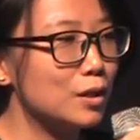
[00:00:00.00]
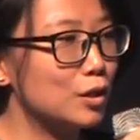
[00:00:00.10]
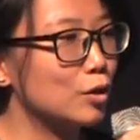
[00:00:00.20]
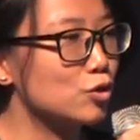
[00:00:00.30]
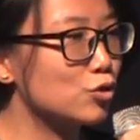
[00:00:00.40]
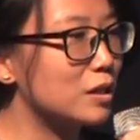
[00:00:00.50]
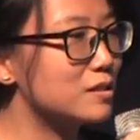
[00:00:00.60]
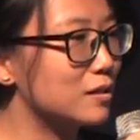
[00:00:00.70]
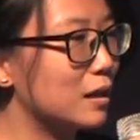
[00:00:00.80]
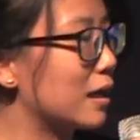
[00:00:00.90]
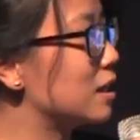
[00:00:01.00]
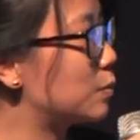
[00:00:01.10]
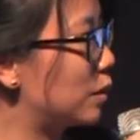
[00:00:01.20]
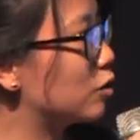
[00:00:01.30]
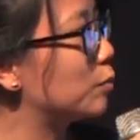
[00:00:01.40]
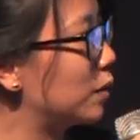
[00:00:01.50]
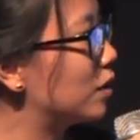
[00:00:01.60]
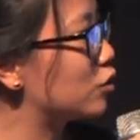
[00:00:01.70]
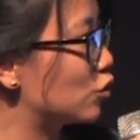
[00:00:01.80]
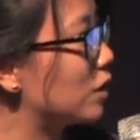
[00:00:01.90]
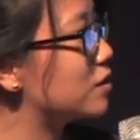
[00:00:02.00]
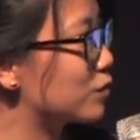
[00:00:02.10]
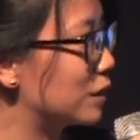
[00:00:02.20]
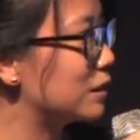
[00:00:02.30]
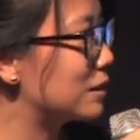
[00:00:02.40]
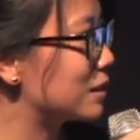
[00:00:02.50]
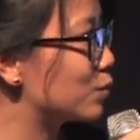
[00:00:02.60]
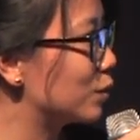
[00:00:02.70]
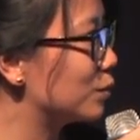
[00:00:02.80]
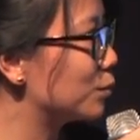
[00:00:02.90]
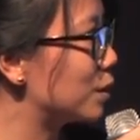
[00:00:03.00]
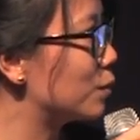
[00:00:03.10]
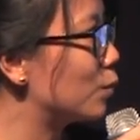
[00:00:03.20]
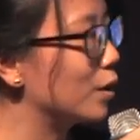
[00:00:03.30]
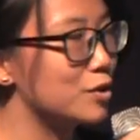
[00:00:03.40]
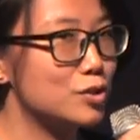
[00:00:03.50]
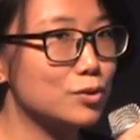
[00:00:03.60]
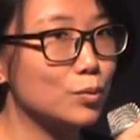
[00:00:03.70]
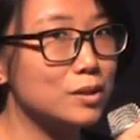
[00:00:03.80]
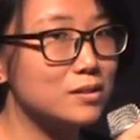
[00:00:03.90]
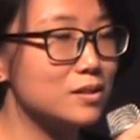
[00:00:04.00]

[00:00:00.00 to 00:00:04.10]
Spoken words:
you know, trusting, I guess, peer-to-peer trust, right? That's what we want to do with